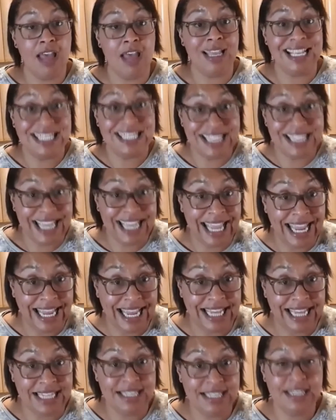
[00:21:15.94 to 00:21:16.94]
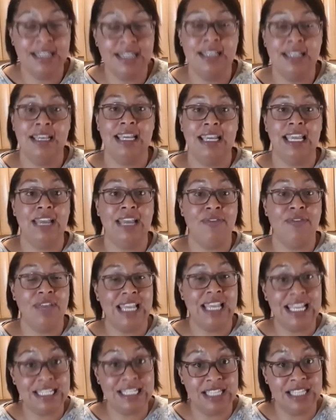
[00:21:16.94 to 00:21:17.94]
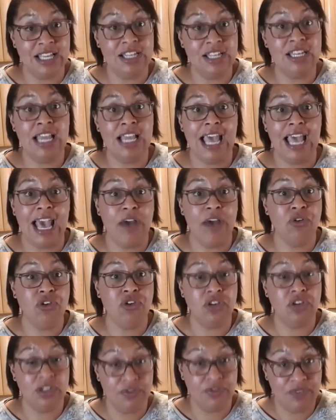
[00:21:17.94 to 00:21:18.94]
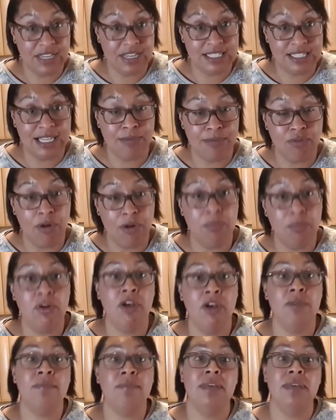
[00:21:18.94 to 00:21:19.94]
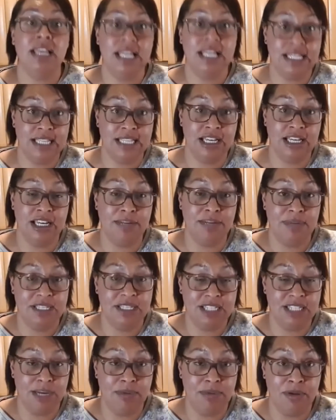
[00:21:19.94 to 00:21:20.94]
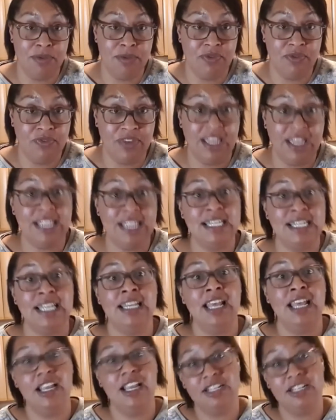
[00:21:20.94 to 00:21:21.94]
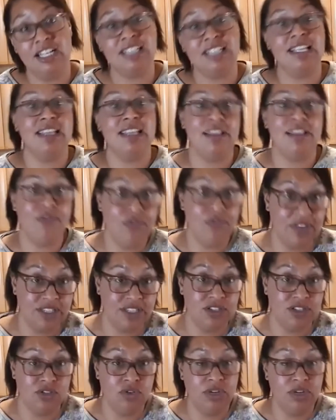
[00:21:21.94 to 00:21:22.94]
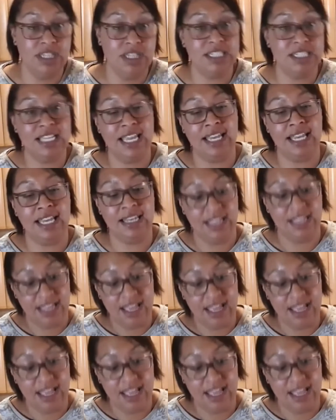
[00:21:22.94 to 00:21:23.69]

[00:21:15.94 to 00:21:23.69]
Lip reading: Is it in? If it isn't, how are you going to fix that problem? Is it going to be supplement feeding? Does that then fix the toileting?